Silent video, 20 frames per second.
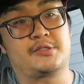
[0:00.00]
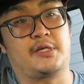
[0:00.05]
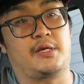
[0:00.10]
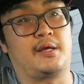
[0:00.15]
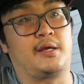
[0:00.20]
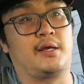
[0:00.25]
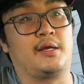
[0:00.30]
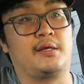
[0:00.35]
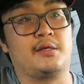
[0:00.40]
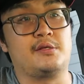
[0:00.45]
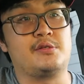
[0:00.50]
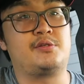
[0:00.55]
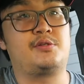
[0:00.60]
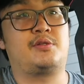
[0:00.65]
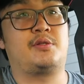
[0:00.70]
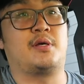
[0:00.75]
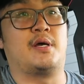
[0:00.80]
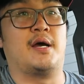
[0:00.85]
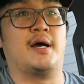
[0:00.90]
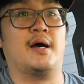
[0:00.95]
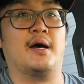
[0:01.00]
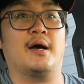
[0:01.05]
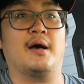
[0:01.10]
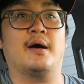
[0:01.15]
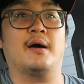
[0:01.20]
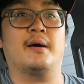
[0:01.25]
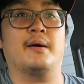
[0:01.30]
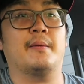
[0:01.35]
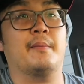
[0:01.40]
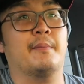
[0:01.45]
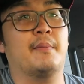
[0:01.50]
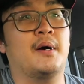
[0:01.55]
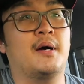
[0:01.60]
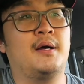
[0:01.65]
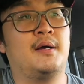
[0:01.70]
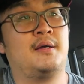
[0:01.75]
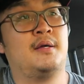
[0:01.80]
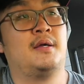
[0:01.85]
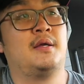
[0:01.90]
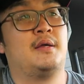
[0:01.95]
changed,
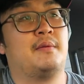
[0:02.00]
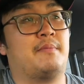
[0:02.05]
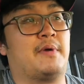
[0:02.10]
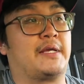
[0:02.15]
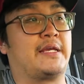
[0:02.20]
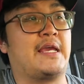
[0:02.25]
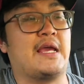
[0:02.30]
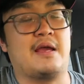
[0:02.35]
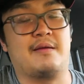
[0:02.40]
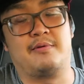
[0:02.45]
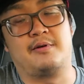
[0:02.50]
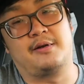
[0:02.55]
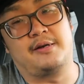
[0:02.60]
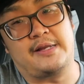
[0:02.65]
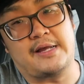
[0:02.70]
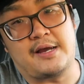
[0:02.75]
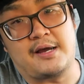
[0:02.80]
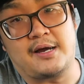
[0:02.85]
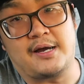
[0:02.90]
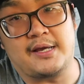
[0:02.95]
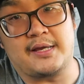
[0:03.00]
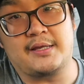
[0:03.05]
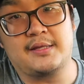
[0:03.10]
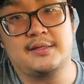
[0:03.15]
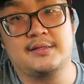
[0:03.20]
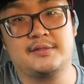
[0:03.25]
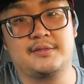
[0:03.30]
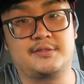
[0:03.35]
my camper died.